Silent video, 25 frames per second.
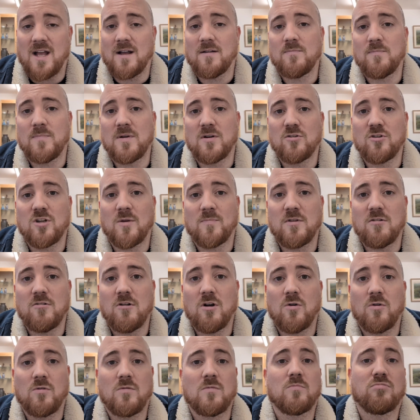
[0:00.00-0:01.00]
build up your
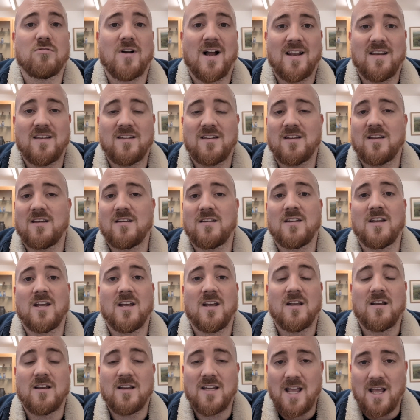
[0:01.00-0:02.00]
own branding,
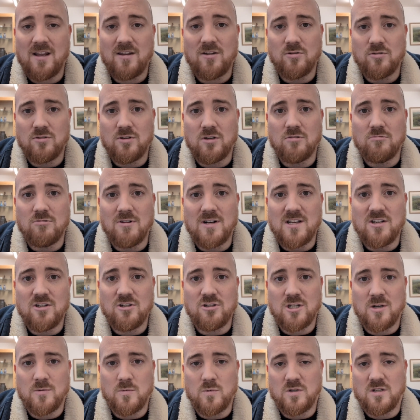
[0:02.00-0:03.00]
get those good
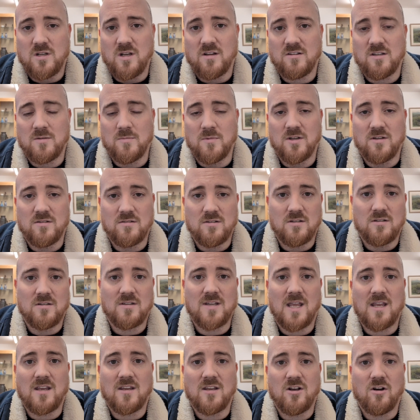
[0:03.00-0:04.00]
relationship with customers and
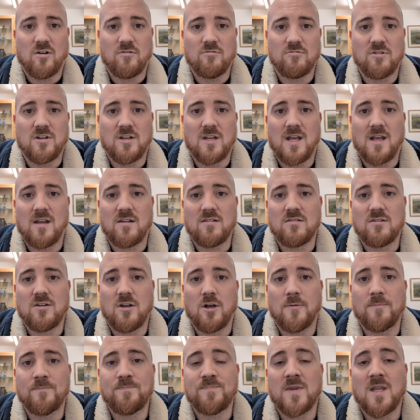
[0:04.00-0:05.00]
take it on from there.
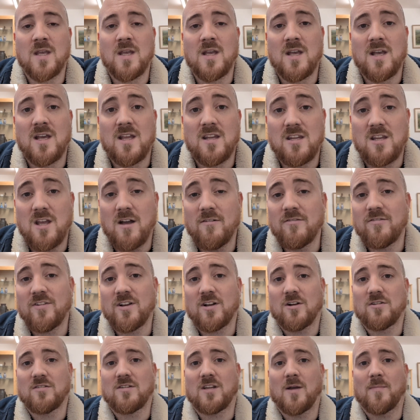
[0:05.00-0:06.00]
So the other thing
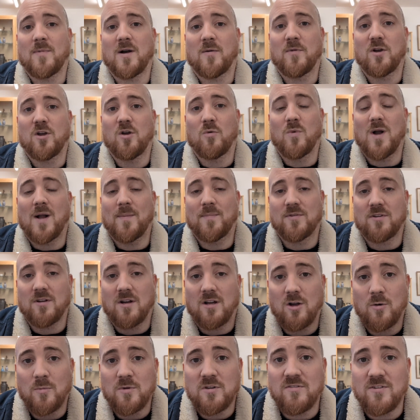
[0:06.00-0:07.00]
I'll say about my own website, I
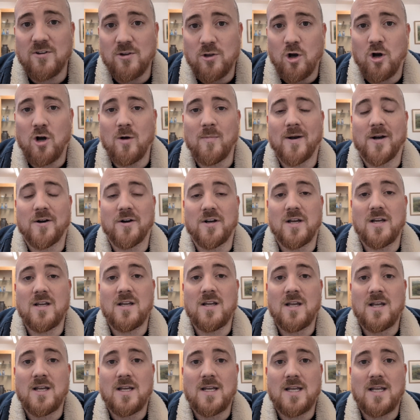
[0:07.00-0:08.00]
almost forgot about it,
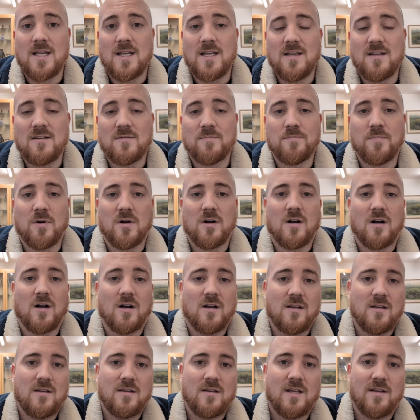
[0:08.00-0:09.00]
is
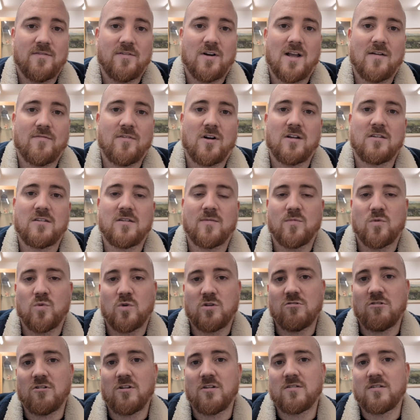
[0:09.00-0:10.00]
if I have items which
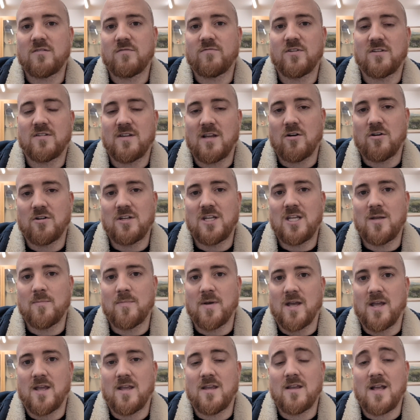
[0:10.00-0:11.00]
are for sale on
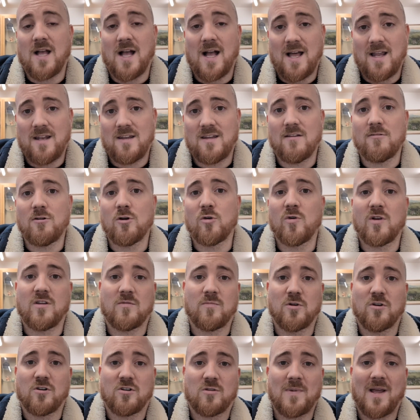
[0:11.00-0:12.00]
eBay and they're always
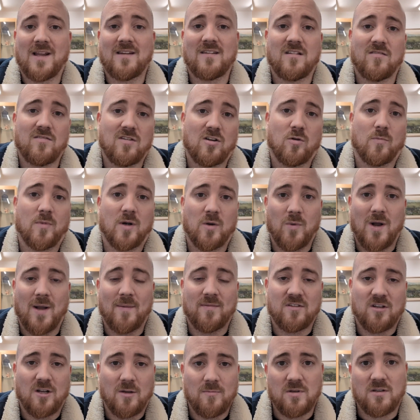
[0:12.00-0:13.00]
more expensive than on my
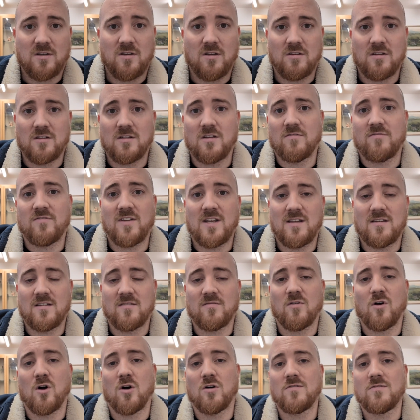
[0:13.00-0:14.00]
website because of the fees
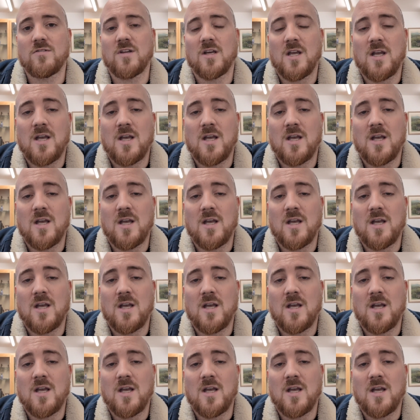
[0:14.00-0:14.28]
involved,